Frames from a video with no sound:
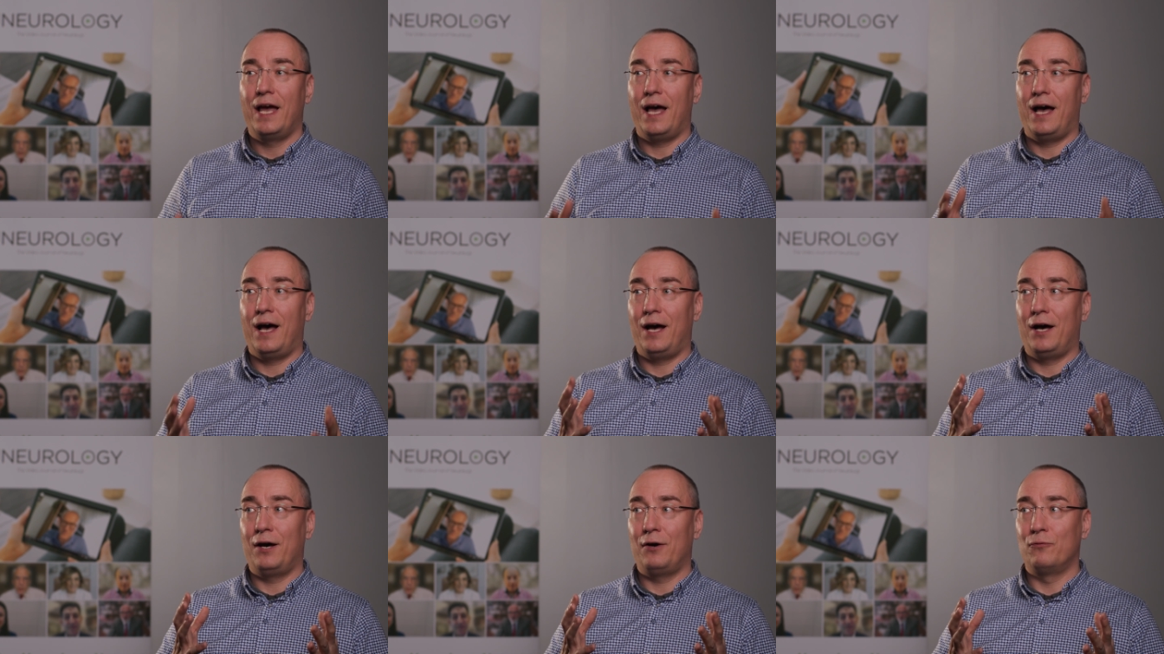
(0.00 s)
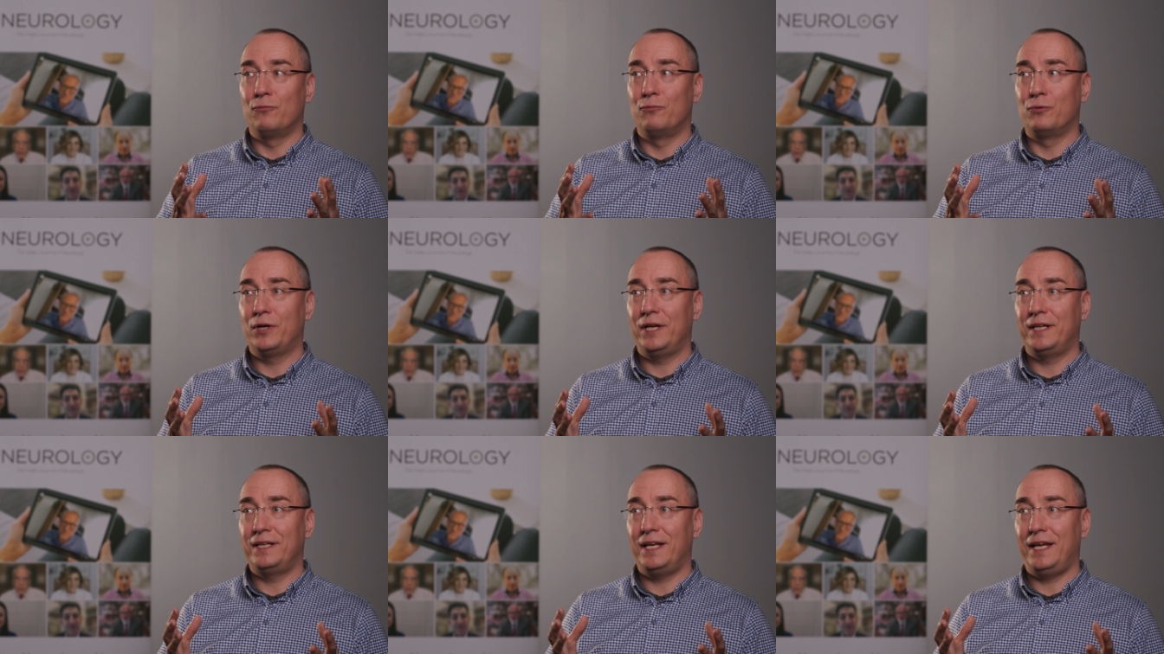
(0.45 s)
uh,
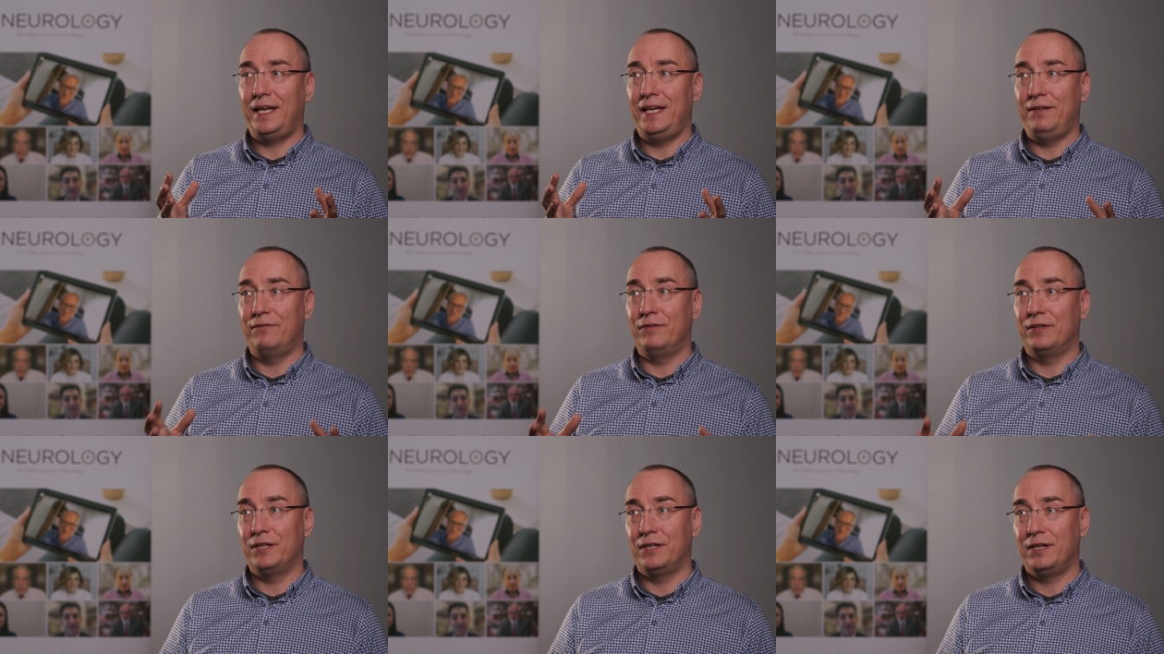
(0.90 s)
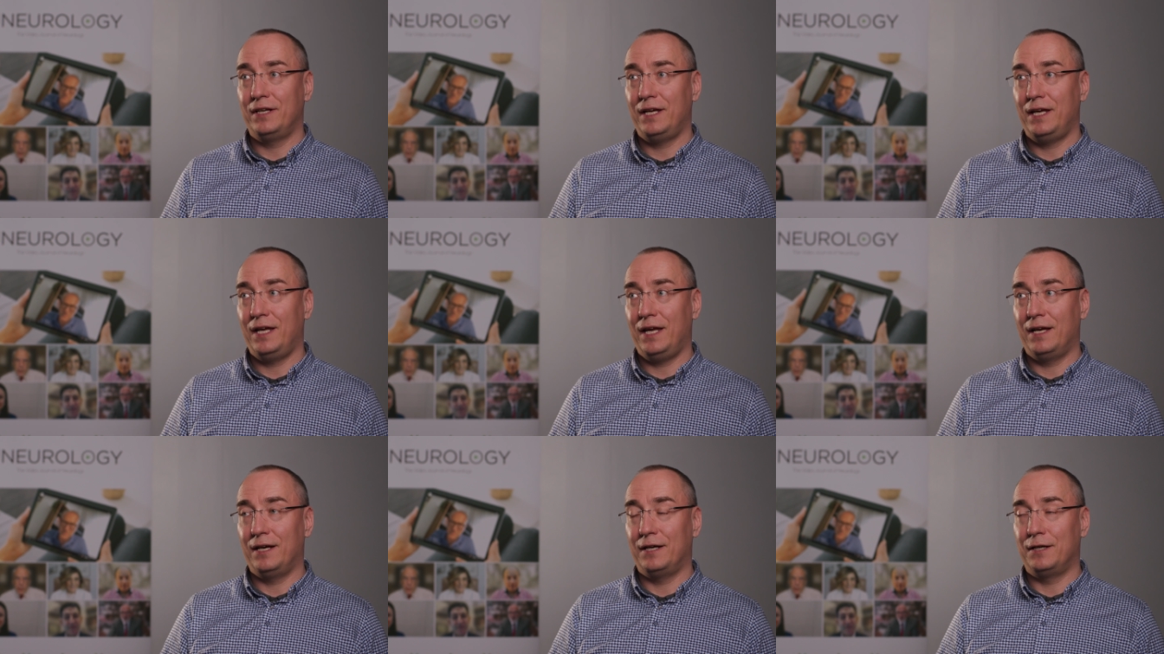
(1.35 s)
would it even
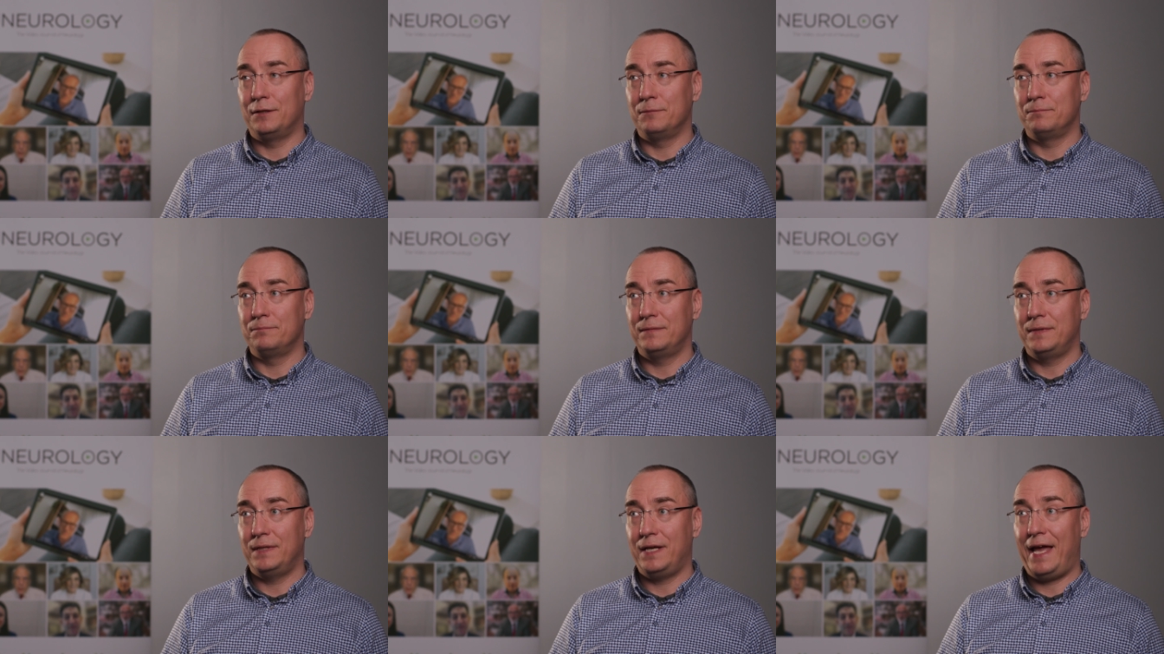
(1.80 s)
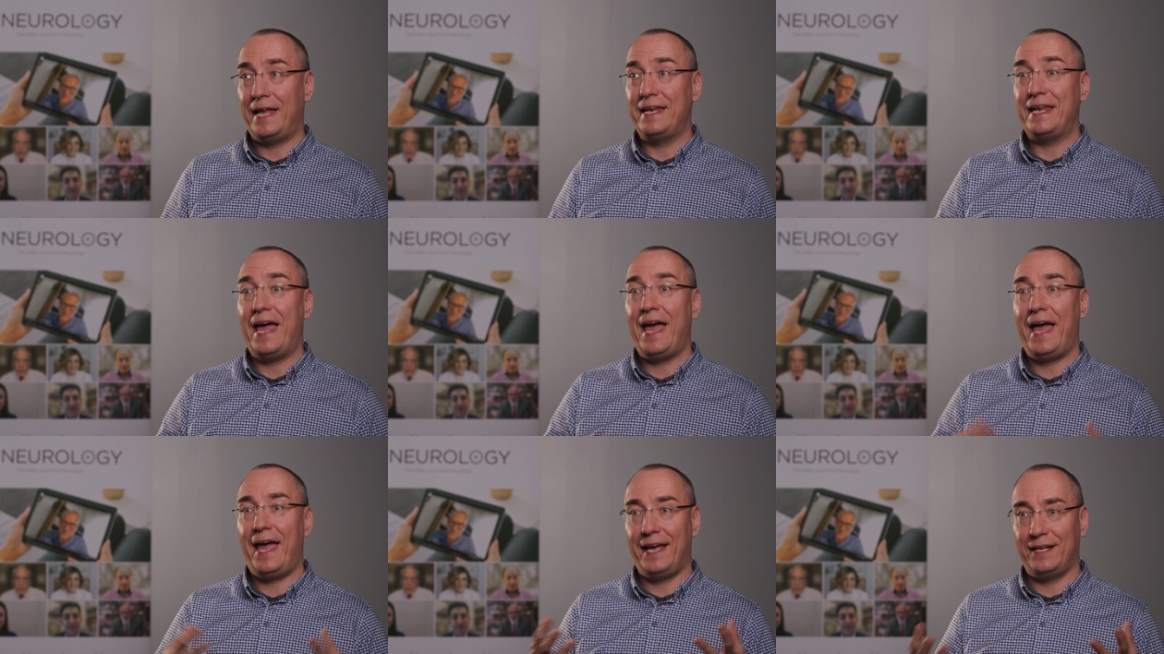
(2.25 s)
um,
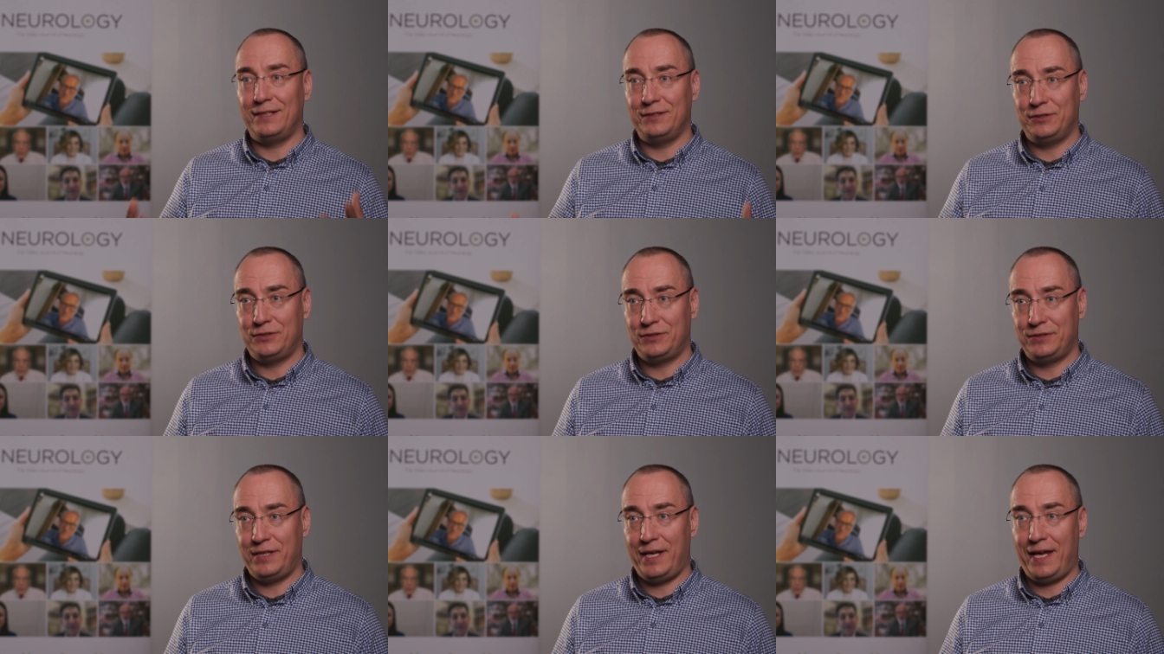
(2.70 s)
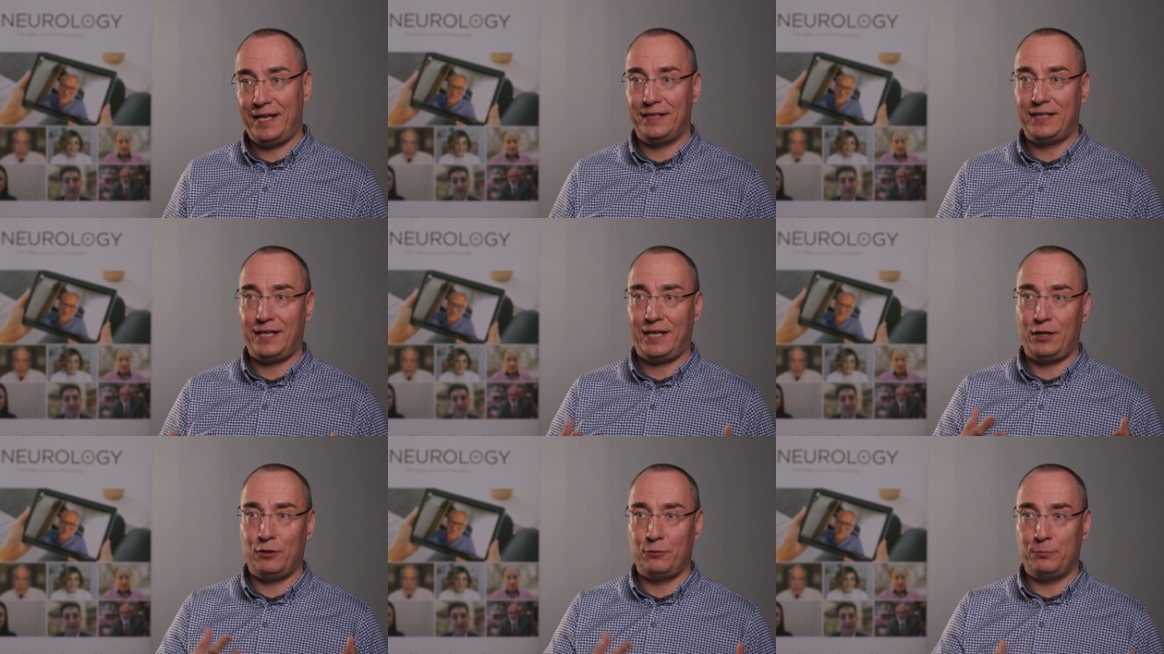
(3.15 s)
enhance the
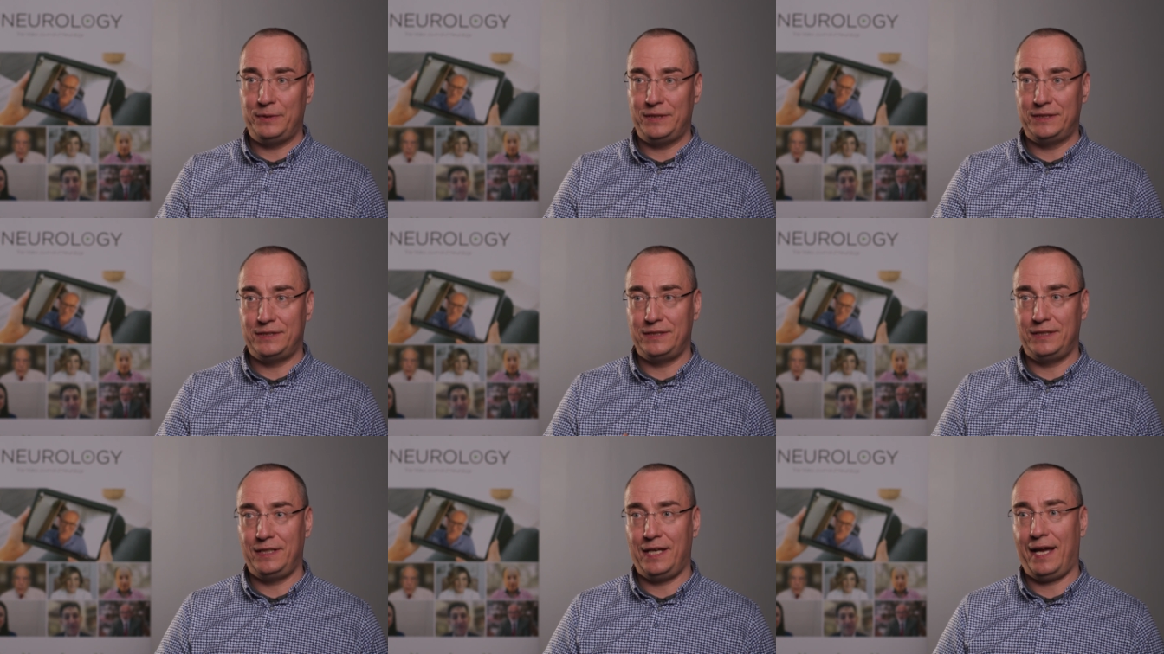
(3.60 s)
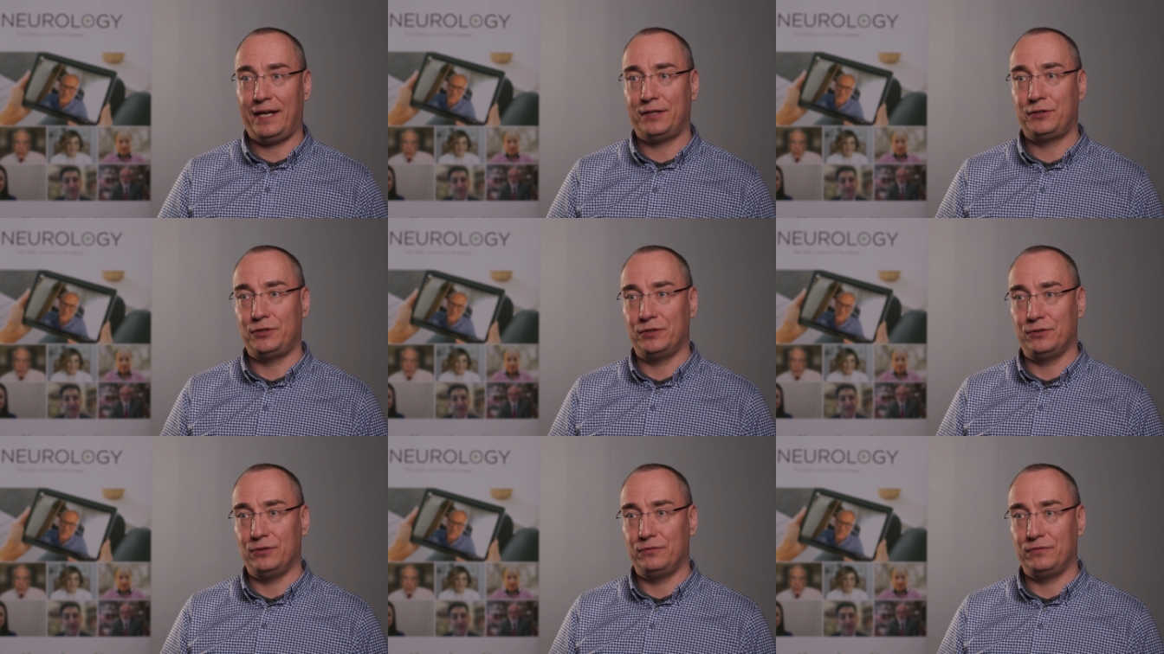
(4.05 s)
anti-obesity
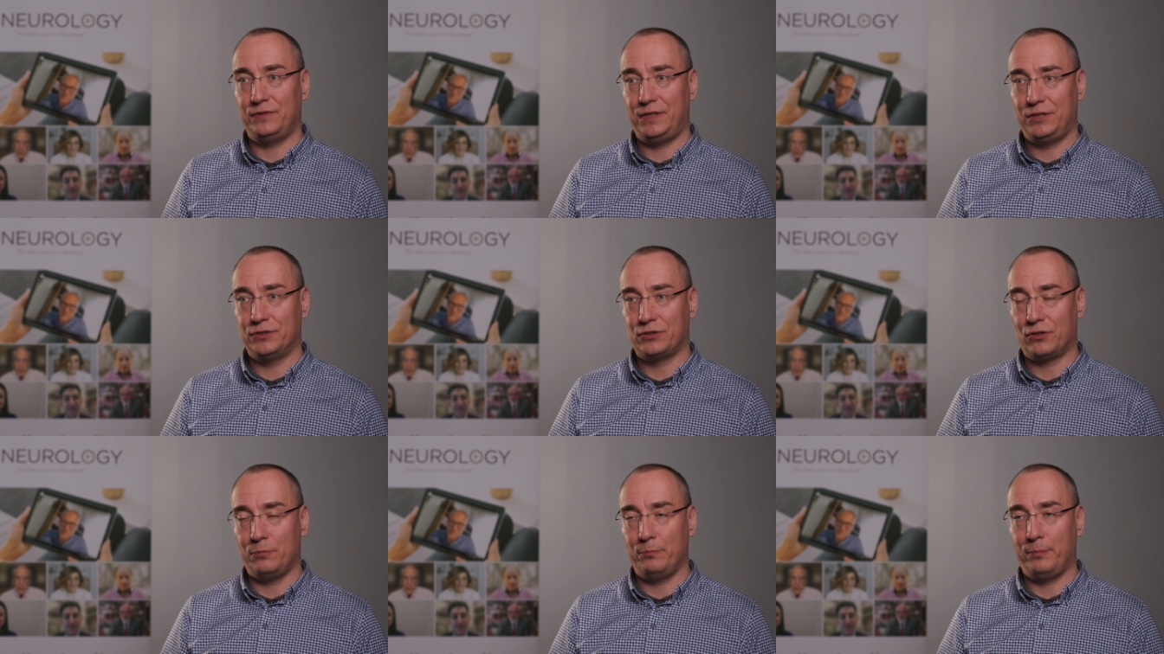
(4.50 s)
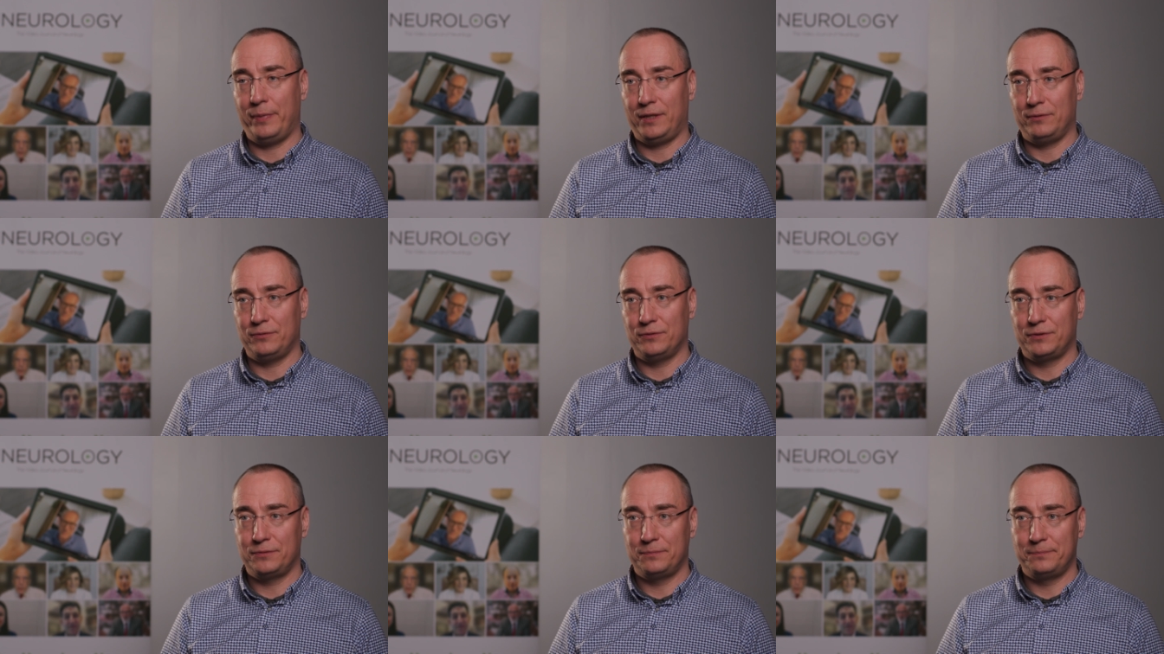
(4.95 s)
action of these
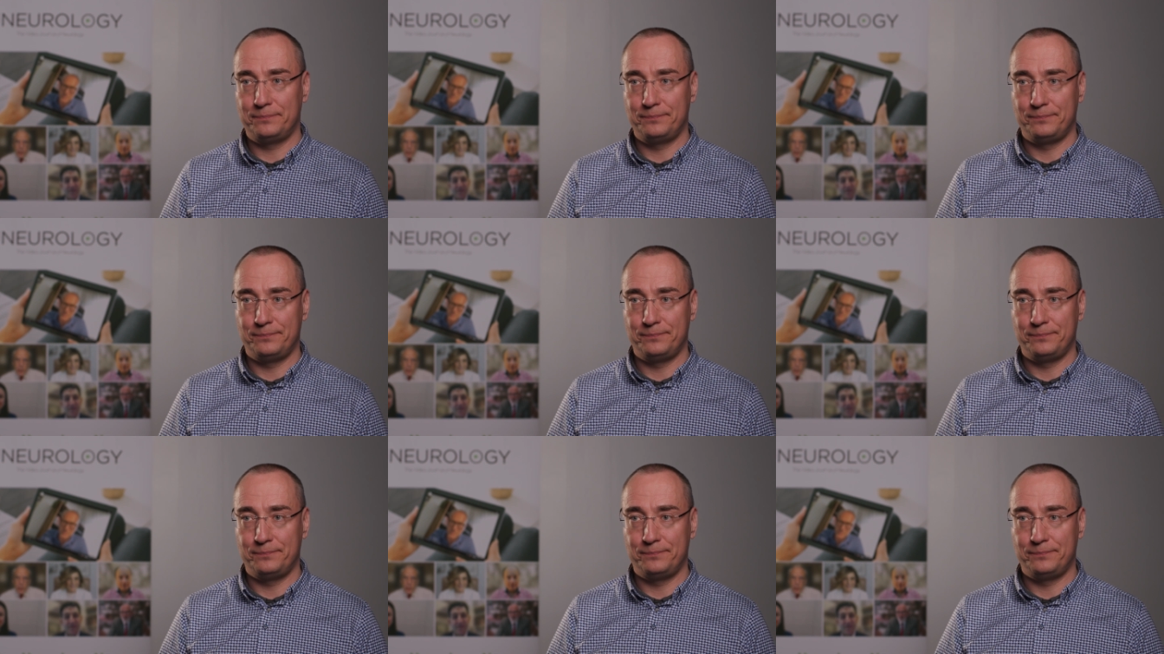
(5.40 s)
compounds.